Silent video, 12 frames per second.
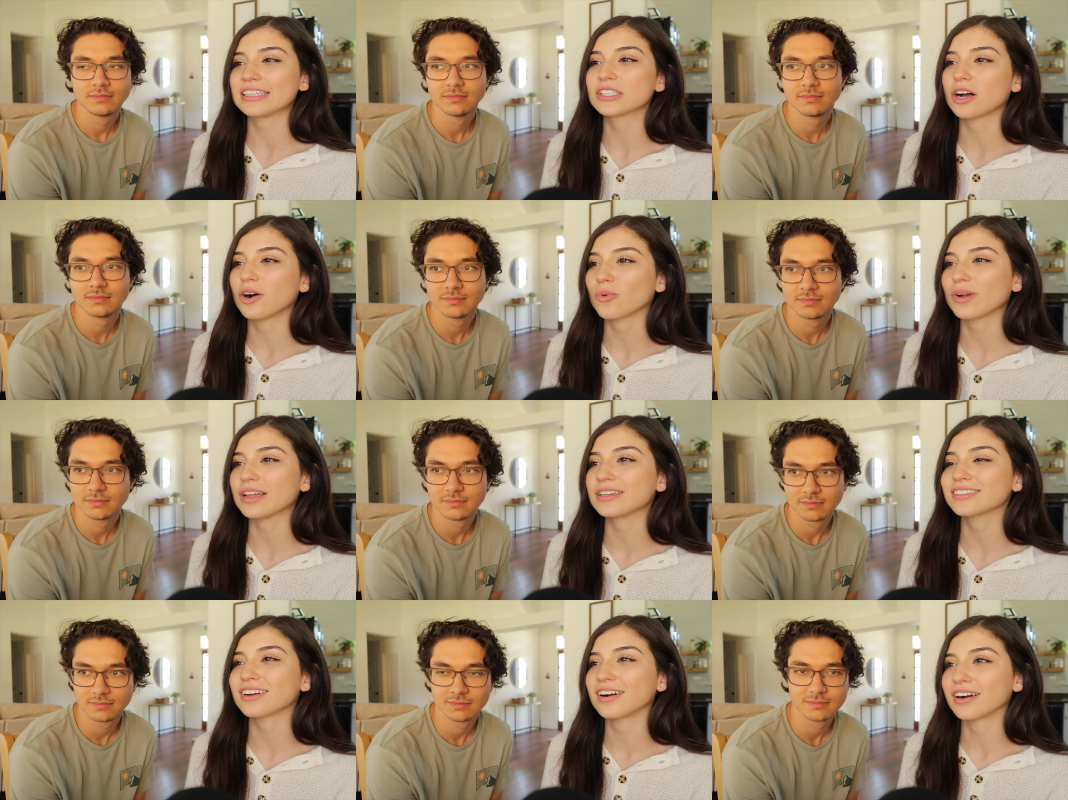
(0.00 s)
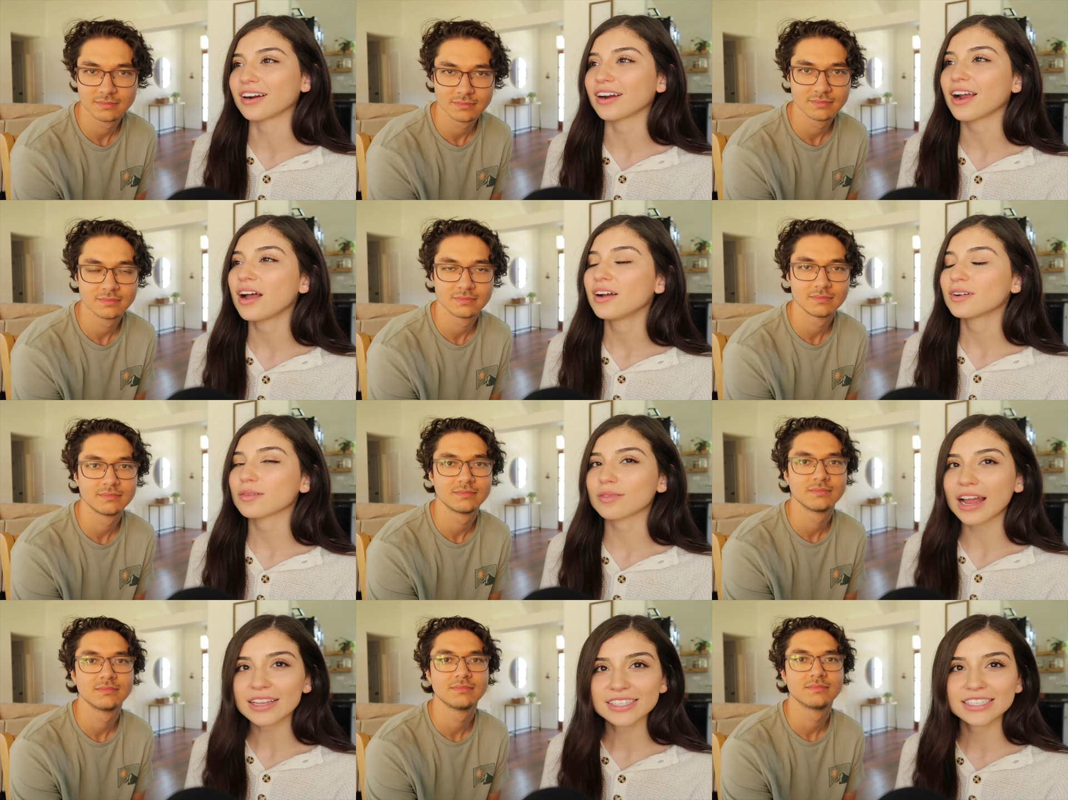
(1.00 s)
Speaker 1: it's always our
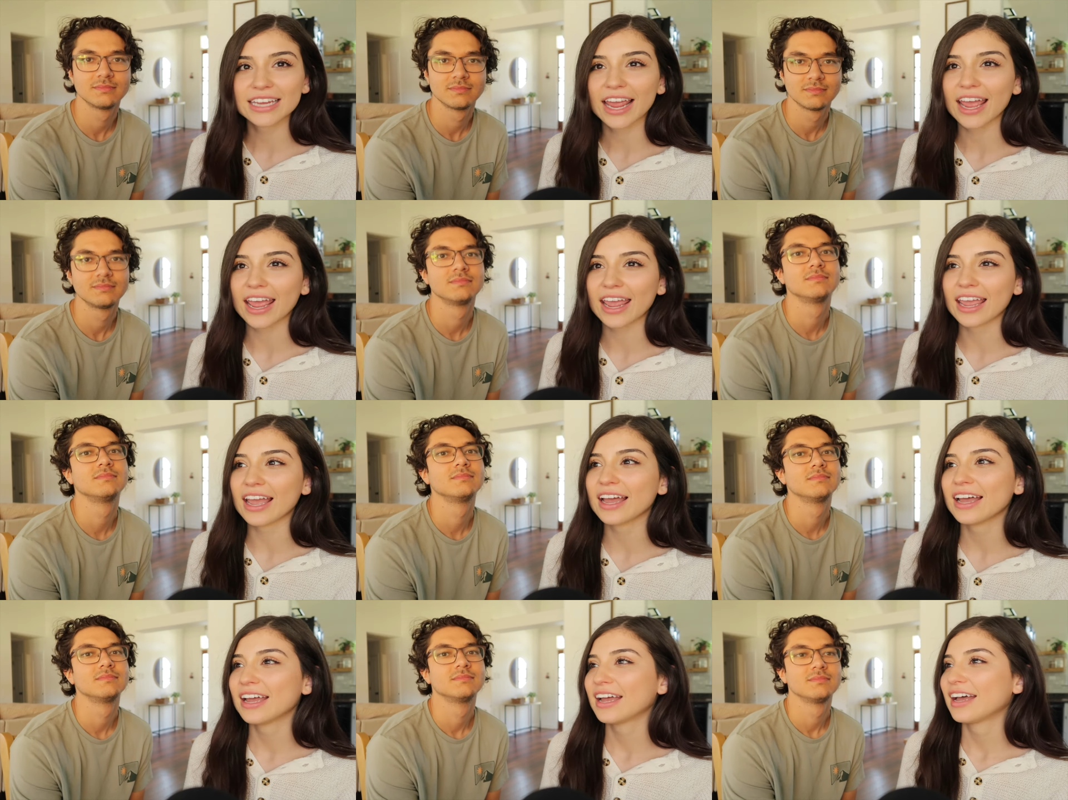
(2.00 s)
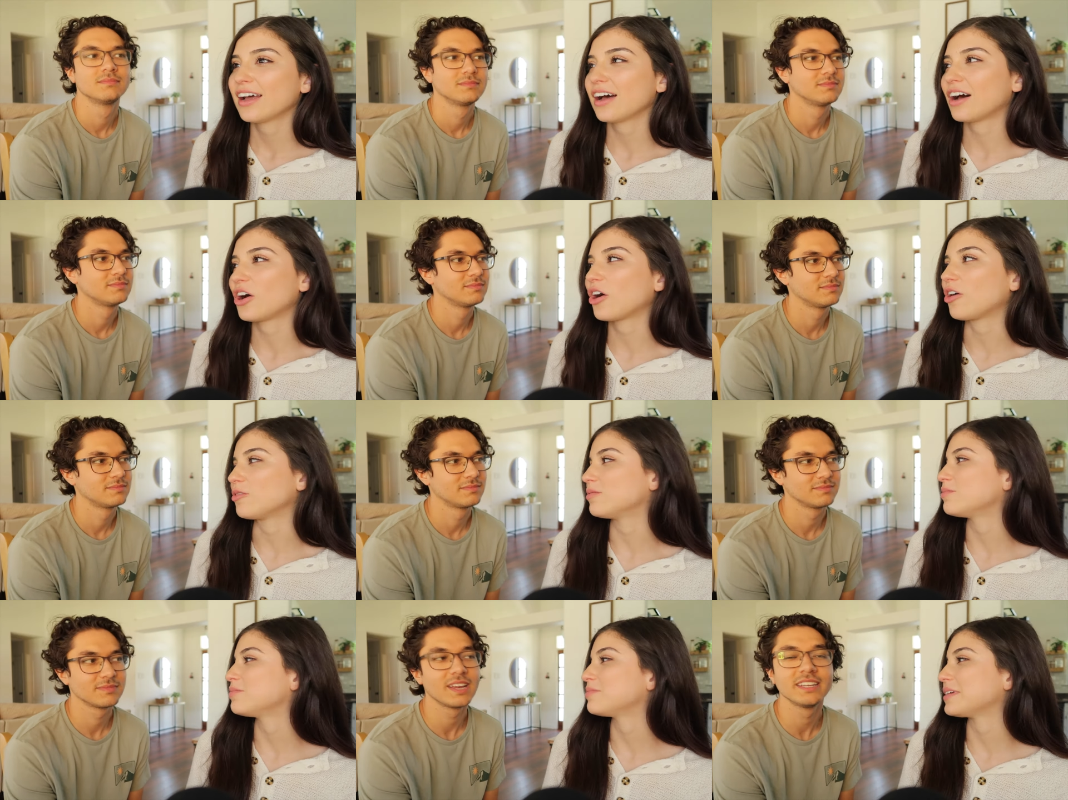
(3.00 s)
rest day.
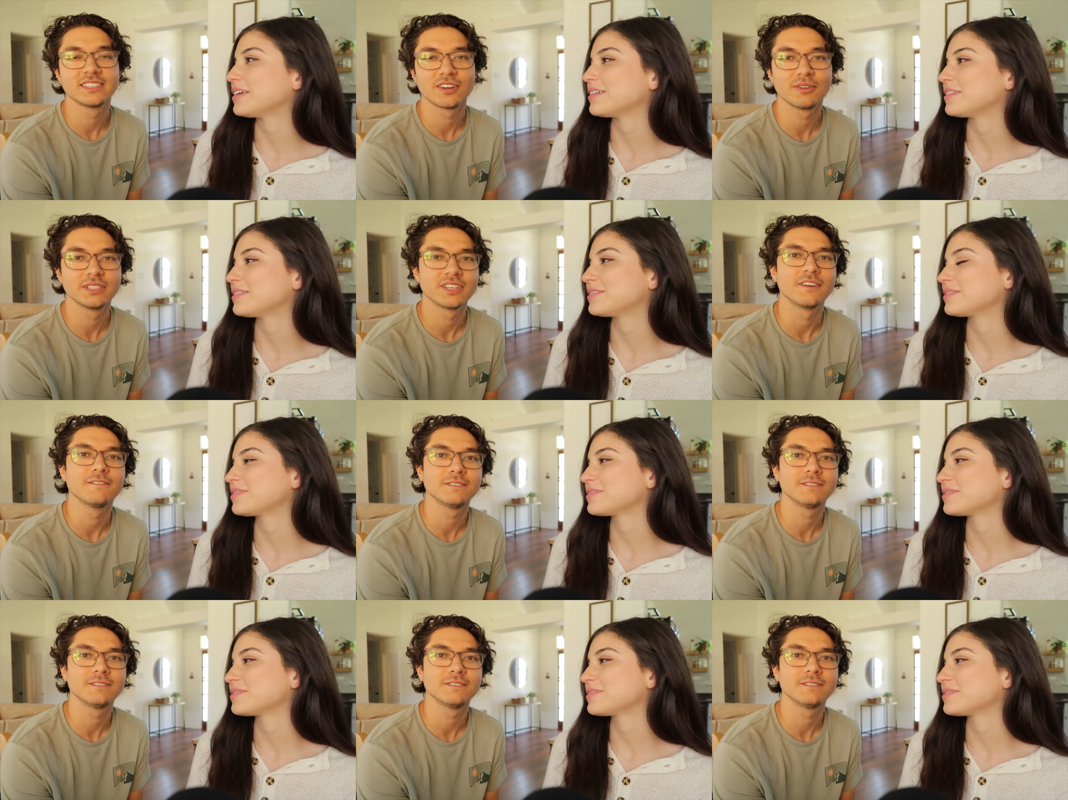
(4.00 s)
Um,
Speaker 2: it's always our